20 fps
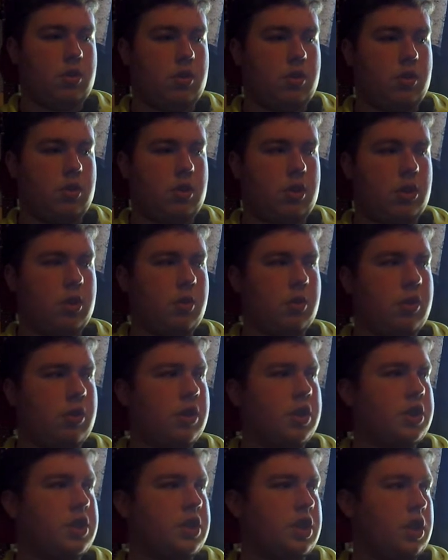the
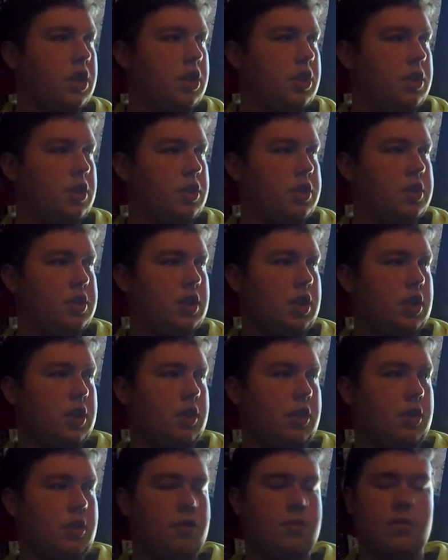chorus and the second
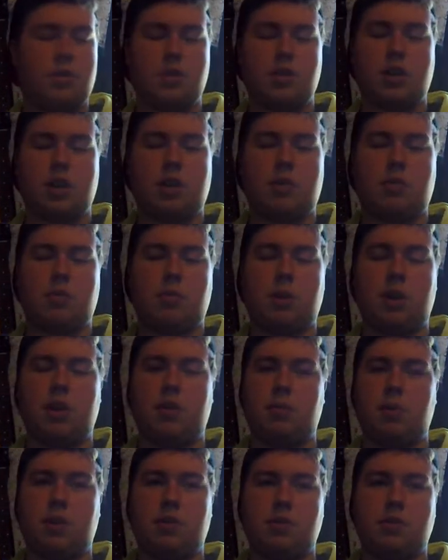and third verse kind of
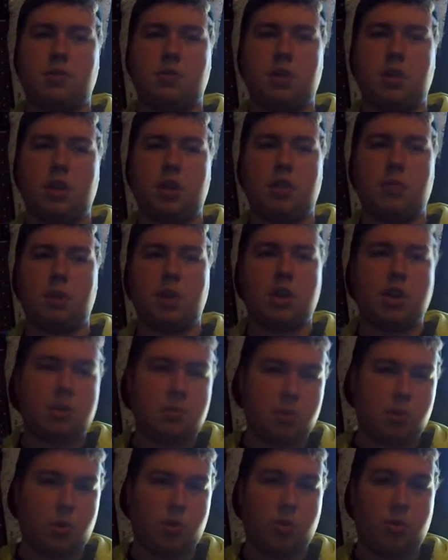reminded me of something that My
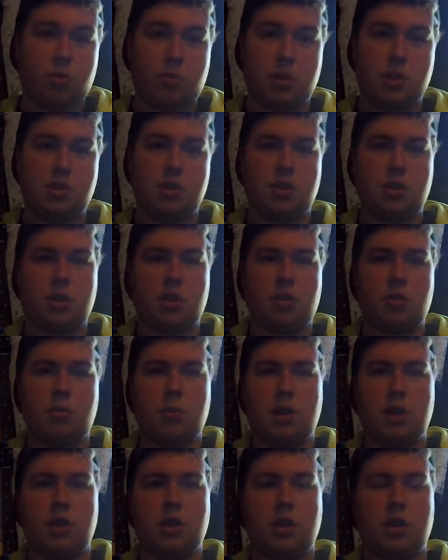Chemical Romance, another
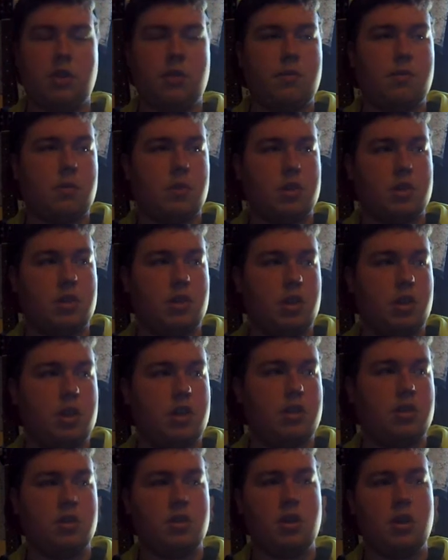band that unfortunately
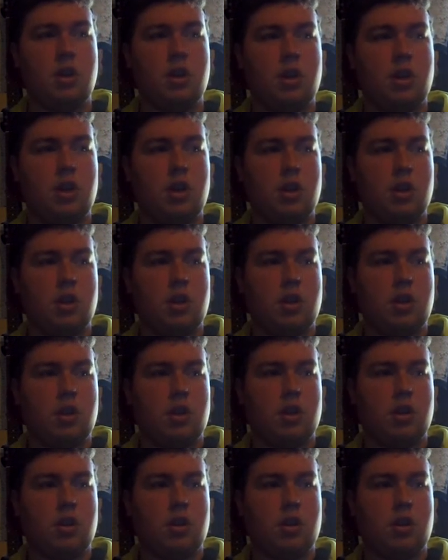didn't,
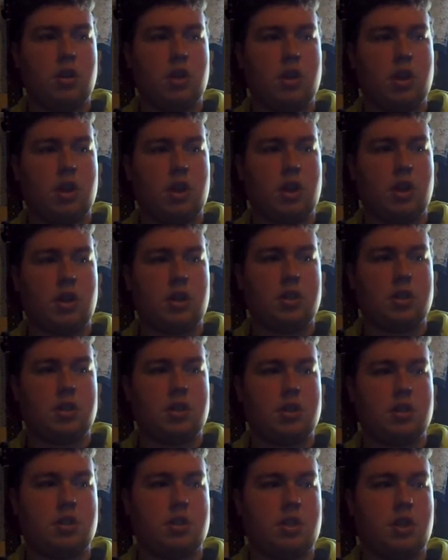I
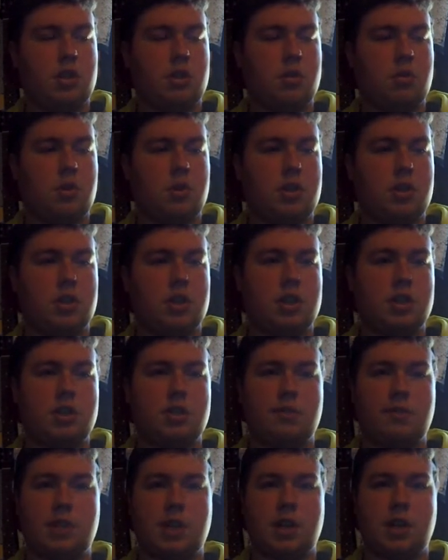guess, deal with the test
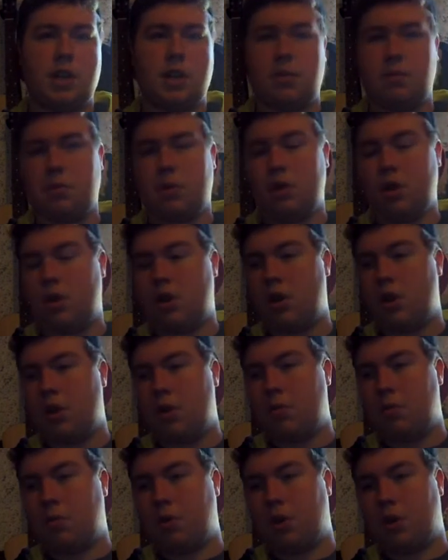of time.
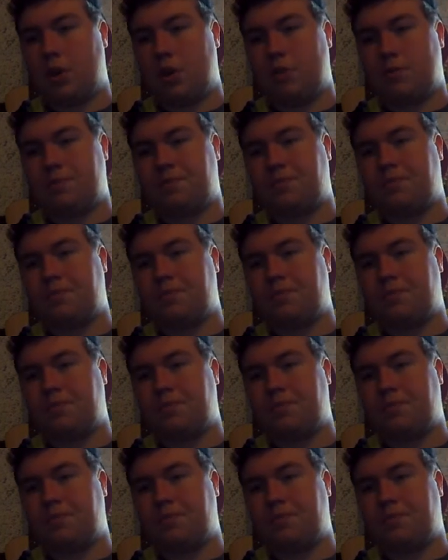But